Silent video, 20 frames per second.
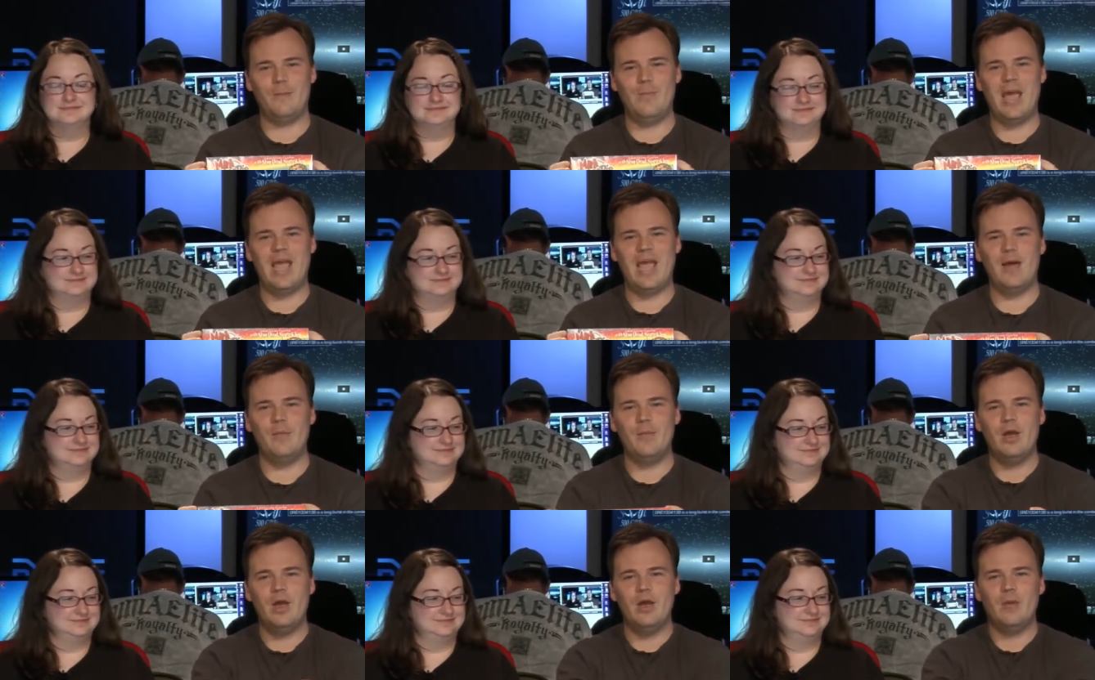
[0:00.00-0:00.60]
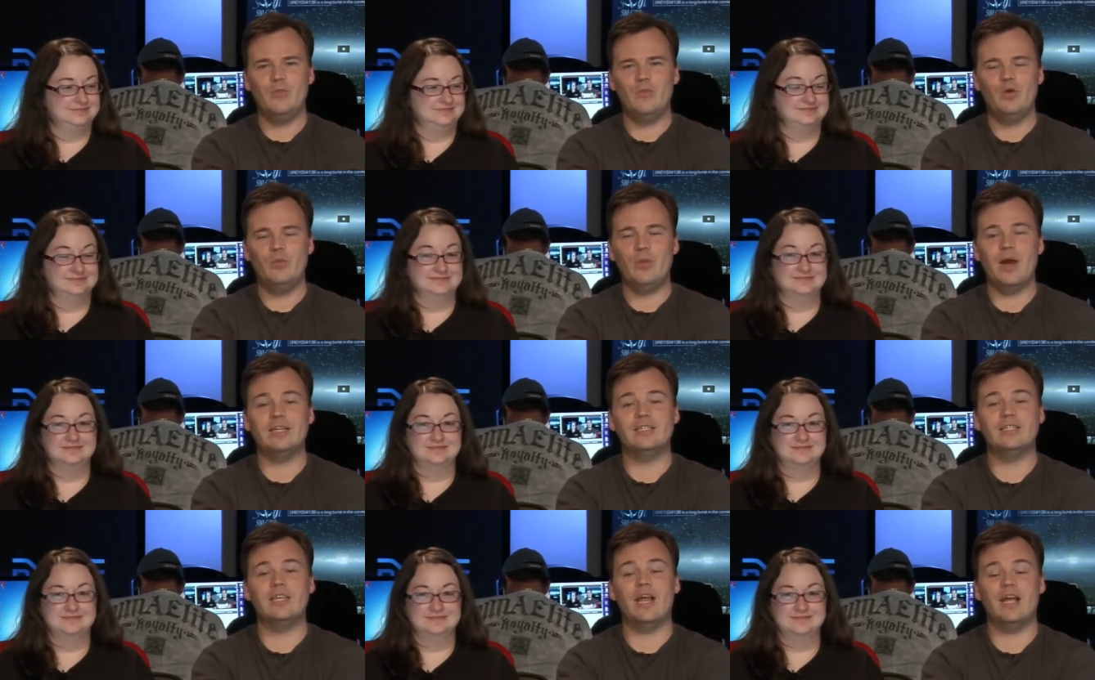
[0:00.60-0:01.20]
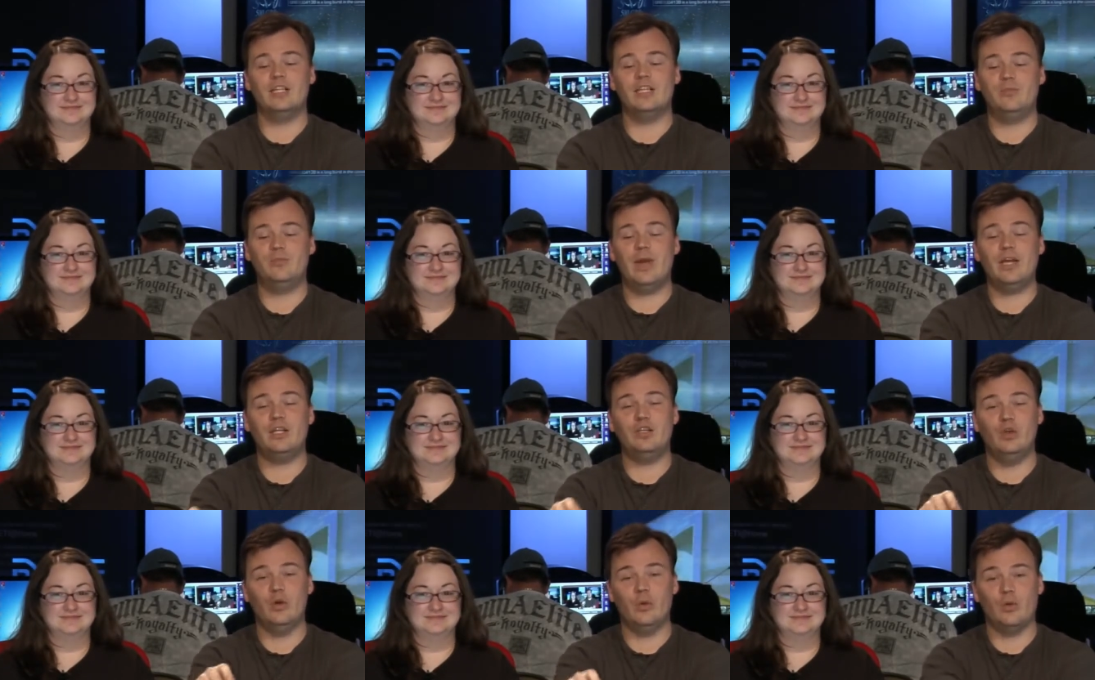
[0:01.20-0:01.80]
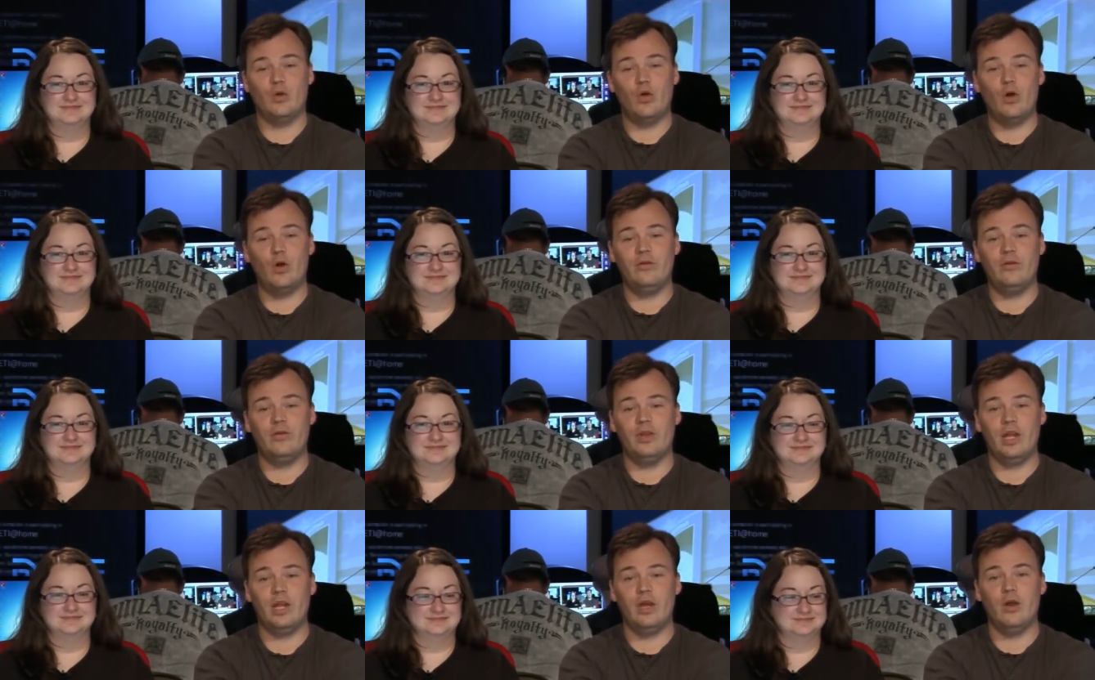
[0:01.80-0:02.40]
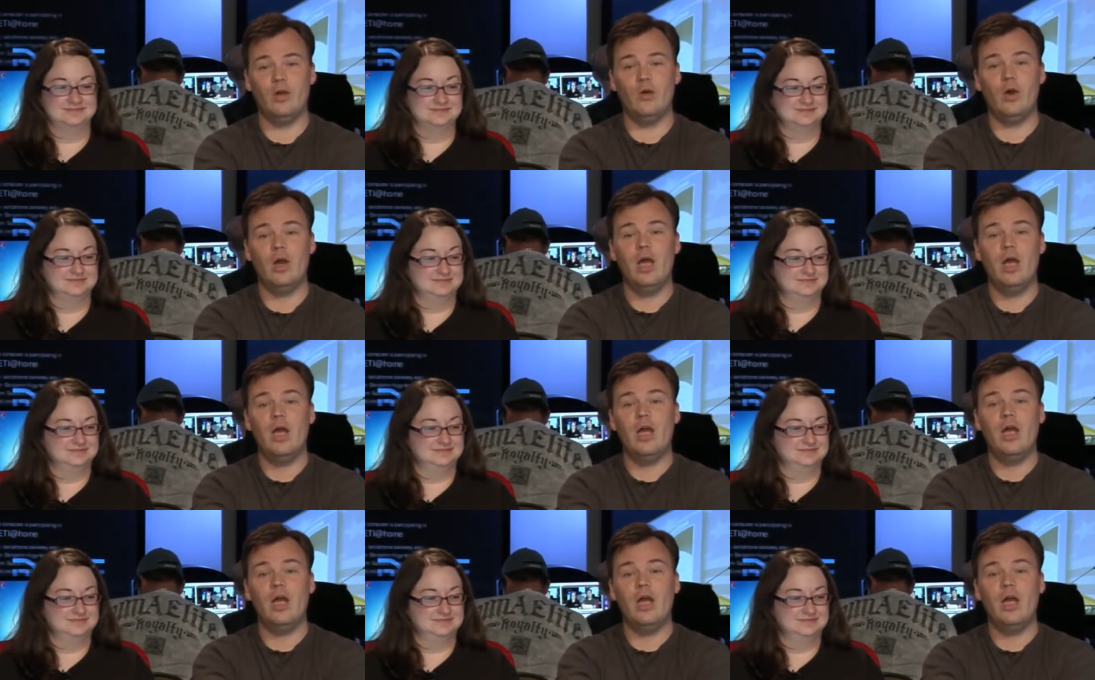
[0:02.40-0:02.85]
Speaker 1: Bam, moon pies. And I expect you to record a video